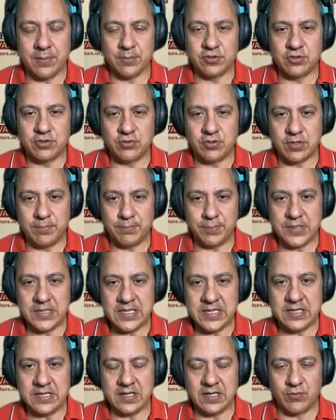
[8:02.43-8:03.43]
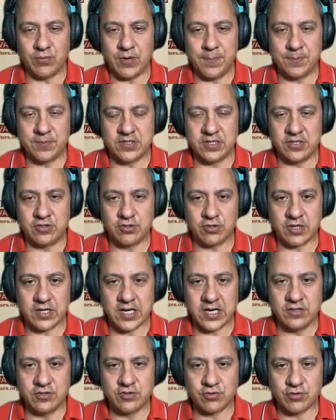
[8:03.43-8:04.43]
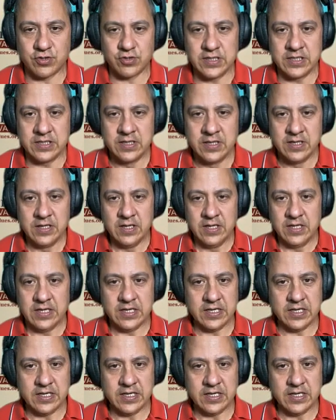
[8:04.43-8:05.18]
being able to compete and represent your country,